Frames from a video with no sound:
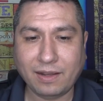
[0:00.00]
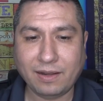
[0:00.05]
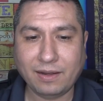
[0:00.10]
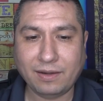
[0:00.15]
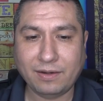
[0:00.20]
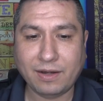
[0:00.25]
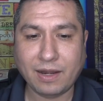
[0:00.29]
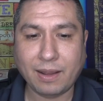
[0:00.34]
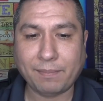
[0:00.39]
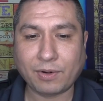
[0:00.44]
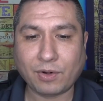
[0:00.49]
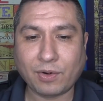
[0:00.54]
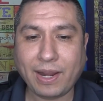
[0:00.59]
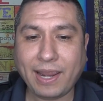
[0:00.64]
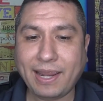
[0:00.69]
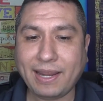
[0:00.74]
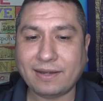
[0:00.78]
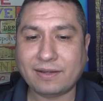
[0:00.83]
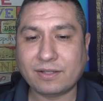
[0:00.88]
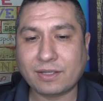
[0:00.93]
Number
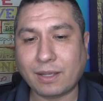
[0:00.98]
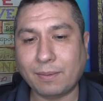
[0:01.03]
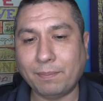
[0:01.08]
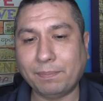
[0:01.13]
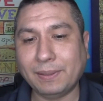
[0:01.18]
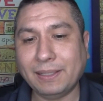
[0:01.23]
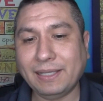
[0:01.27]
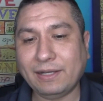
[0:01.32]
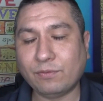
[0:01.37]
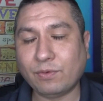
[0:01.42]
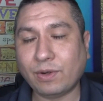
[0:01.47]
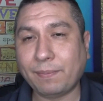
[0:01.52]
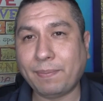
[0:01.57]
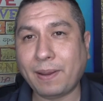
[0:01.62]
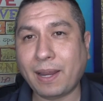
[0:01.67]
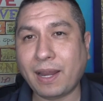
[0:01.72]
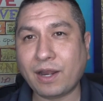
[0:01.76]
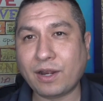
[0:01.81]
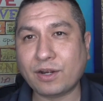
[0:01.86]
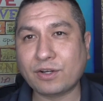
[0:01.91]
8, complete
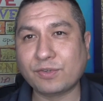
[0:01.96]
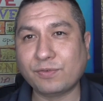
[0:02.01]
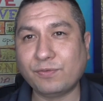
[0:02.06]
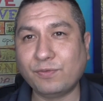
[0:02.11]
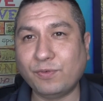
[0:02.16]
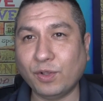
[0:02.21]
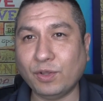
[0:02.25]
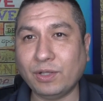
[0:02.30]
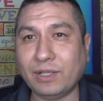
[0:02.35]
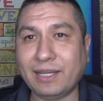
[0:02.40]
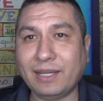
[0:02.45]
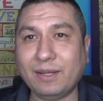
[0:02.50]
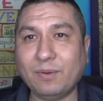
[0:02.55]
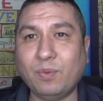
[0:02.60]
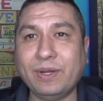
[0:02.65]
repairs fully.